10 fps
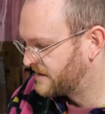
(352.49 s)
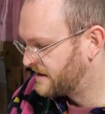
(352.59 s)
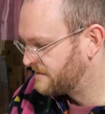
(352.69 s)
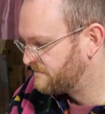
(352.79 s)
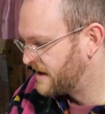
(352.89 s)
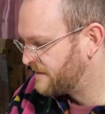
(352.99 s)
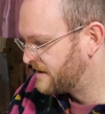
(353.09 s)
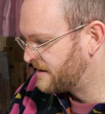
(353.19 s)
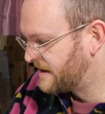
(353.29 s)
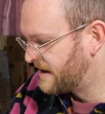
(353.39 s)
and then
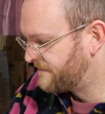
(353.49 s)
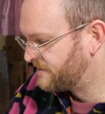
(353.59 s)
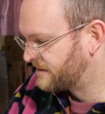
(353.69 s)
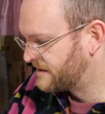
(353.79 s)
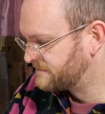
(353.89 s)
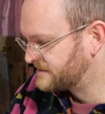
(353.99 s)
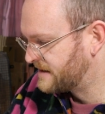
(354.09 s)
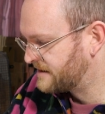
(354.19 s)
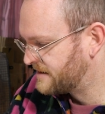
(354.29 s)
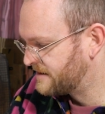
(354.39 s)
maybe I have it come
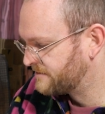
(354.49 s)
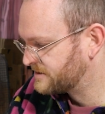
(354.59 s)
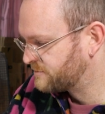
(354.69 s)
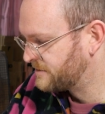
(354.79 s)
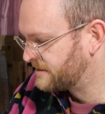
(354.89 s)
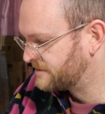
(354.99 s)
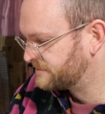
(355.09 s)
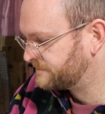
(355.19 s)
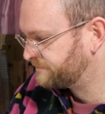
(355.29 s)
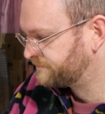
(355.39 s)
down here as
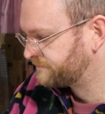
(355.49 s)
well.